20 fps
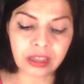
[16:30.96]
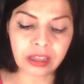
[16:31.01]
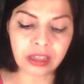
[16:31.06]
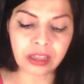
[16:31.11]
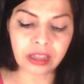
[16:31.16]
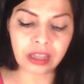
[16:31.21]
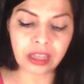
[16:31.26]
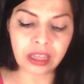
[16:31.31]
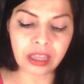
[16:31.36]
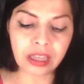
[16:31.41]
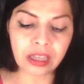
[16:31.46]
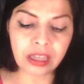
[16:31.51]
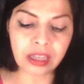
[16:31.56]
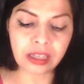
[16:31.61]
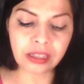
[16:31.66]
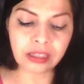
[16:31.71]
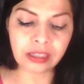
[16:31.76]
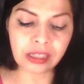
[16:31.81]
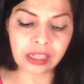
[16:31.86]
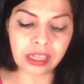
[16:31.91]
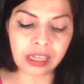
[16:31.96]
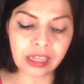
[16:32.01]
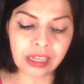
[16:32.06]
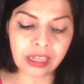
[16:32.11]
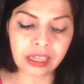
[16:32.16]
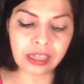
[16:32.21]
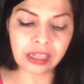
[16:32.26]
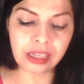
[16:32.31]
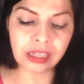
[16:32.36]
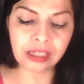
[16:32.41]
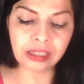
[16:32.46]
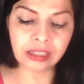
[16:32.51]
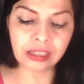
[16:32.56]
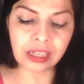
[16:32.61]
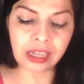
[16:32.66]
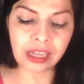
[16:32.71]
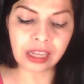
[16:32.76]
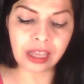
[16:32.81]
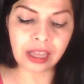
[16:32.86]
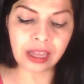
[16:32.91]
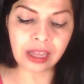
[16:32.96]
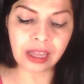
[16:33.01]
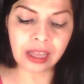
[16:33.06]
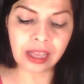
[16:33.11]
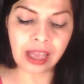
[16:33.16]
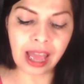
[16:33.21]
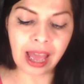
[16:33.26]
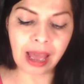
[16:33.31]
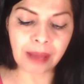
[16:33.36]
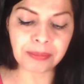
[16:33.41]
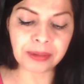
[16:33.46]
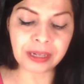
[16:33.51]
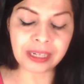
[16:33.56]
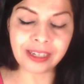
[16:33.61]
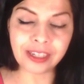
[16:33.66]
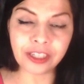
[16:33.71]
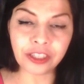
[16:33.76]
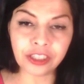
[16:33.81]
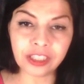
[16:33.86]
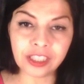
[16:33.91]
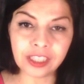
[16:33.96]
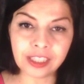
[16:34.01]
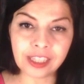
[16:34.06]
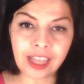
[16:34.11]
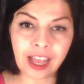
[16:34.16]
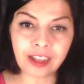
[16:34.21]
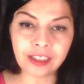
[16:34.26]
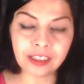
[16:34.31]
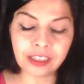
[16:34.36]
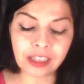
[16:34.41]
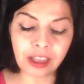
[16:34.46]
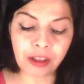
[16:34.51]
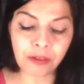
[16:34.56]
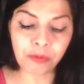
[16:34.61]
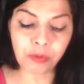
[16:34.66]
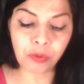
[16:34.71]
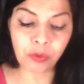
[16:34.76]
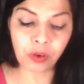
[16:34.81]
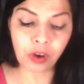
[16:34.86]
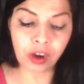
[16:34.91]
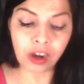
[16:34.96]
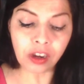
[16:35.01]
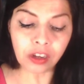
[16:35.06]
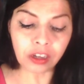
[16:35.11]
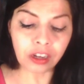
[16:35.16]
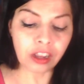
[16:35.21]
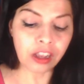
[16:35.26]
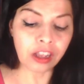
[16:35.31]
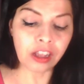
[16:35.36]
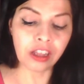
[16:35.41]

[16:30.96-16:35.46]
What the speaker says: this is happening in your sixth house of work,